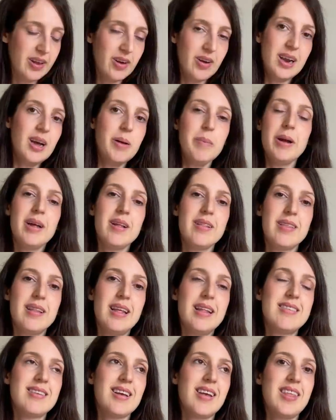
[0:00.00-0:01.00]
they're a little bit,
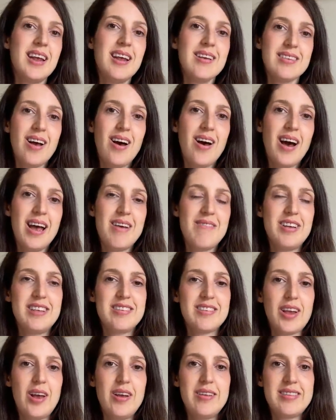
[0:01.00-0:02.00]
it's, I think it's a higher
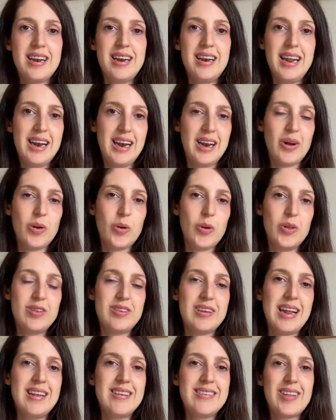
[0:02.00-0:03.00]
viscose than linen
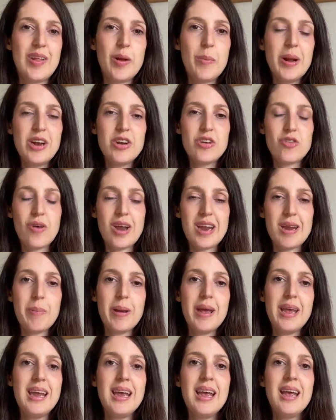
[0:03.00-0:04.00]
content, so they're a bit
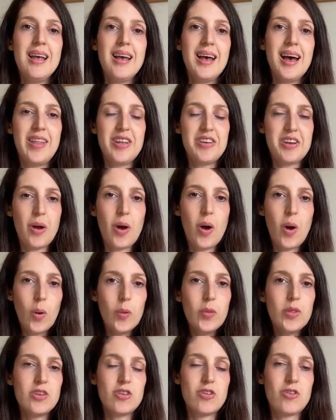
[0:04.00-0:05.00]
drapey and they don't
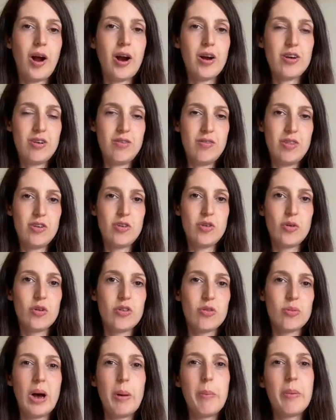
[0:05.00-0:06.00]
hold the structure of the
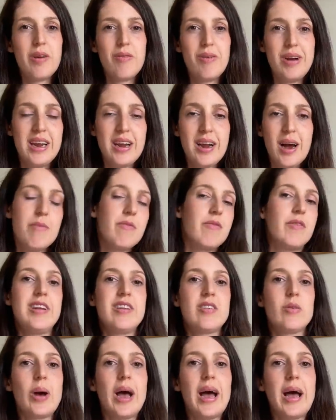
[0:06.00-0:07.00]
shorts well, but they're really comfy
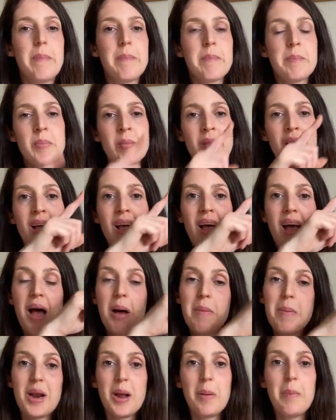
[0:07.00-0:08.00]
to wear.
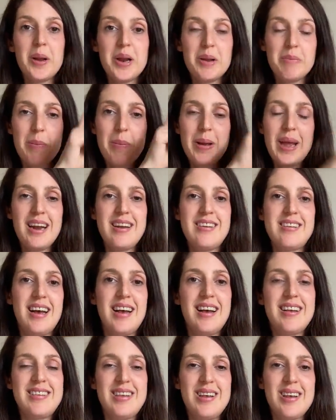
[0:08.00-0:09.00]
Um, and I'll put up a
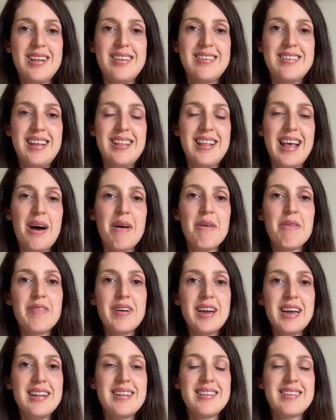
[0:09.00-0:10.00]
picture so you can see the
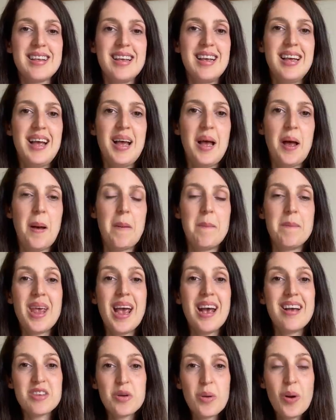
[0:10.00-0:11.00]
outfit. Um,
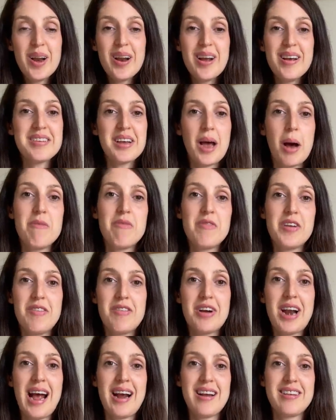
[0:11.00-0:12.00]
yeah, it's quite a nice, comfy,
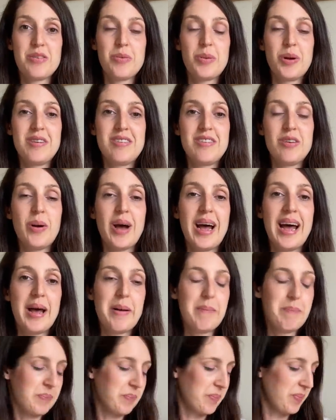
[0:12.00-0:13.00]
relaxed one to
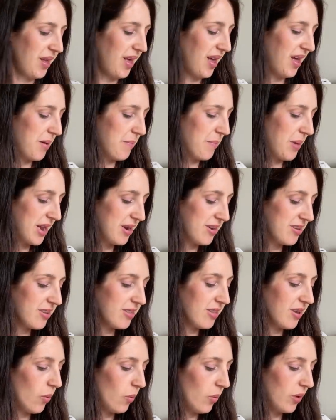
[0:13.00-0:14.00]
wear. Um,
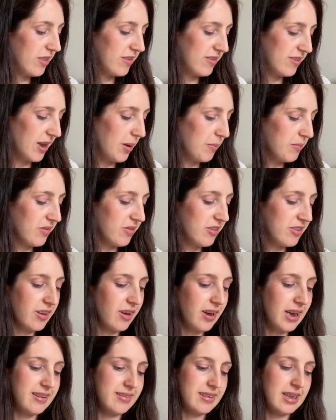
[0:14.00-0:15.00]
and oh, in terms of
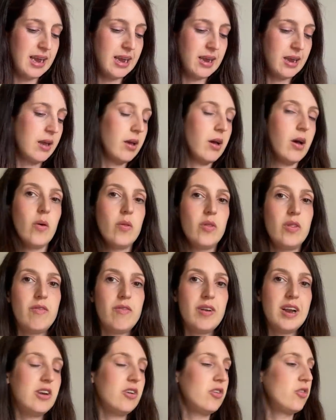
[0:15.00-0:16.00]
sizing on the
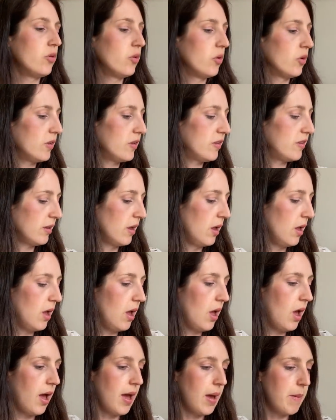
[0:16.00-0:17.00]
flint shorts,
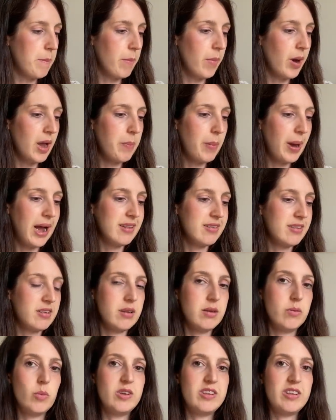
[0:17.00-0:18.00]
um, my
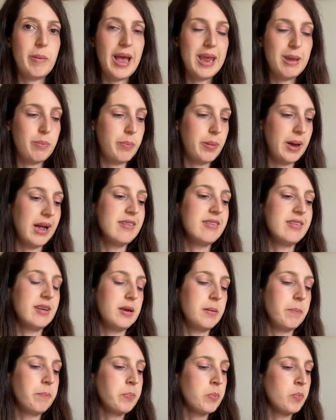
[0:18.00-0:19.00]
pattern, which is a paper
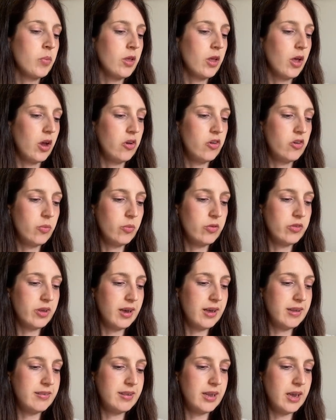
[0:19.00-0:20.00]
pattern, goes from
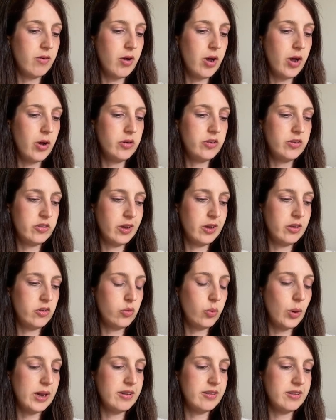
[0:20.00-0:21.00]
size 0 to size
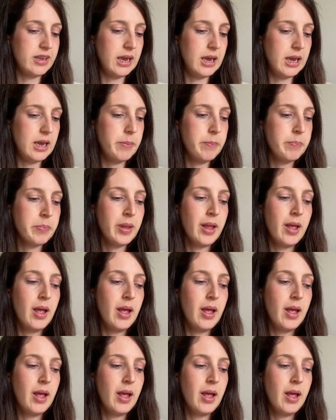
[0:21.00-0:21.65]
20.